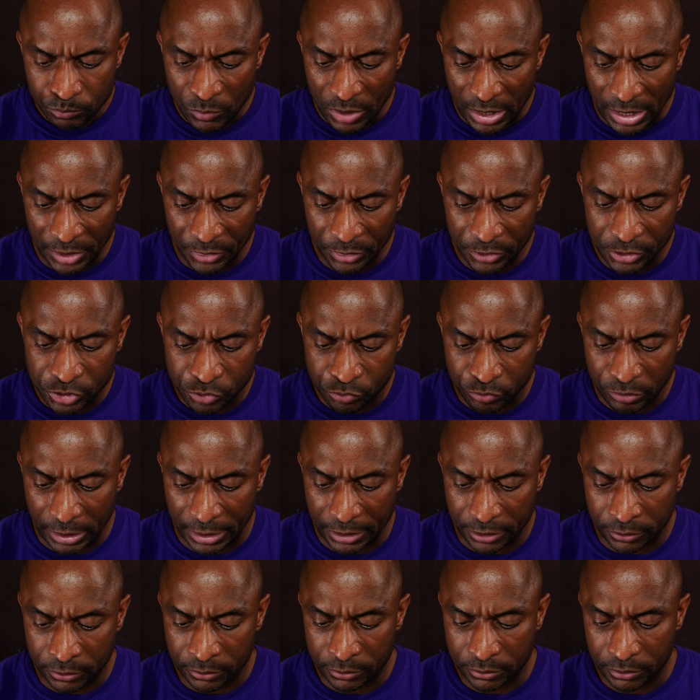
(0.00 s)
and this
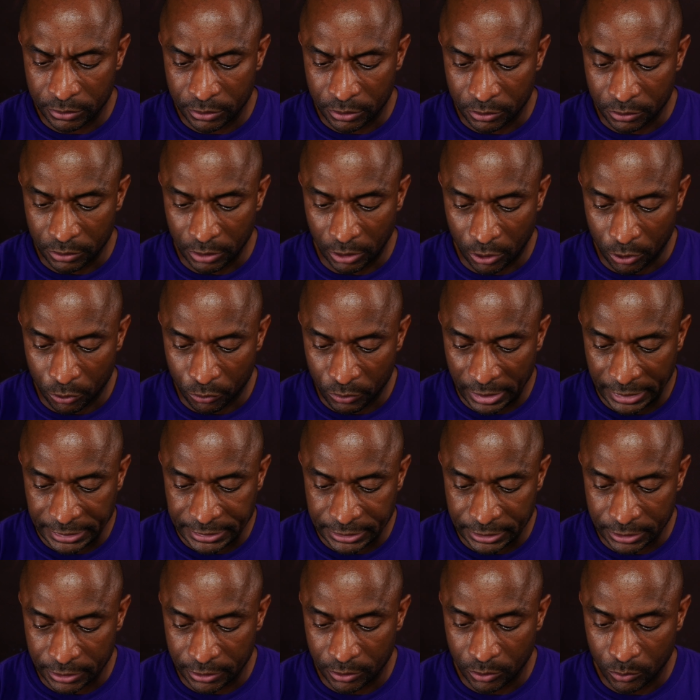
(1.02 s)
writing or
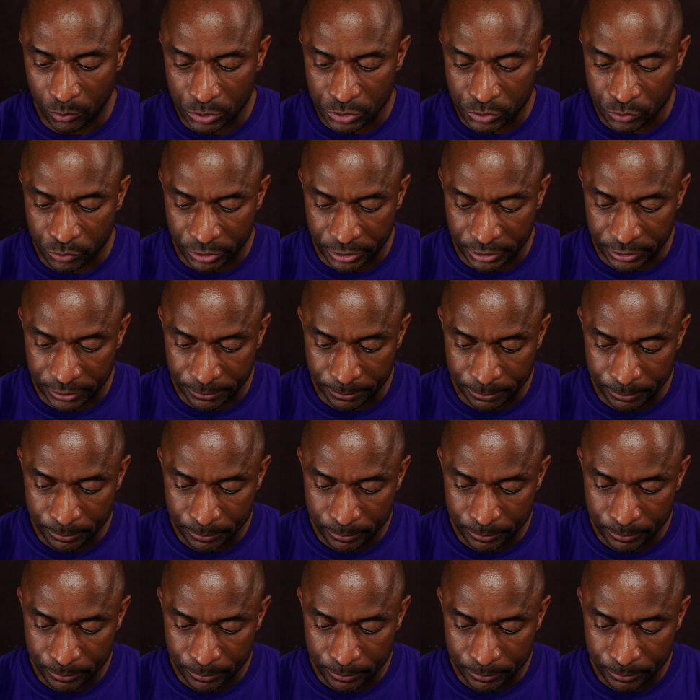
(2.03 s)
writing was written.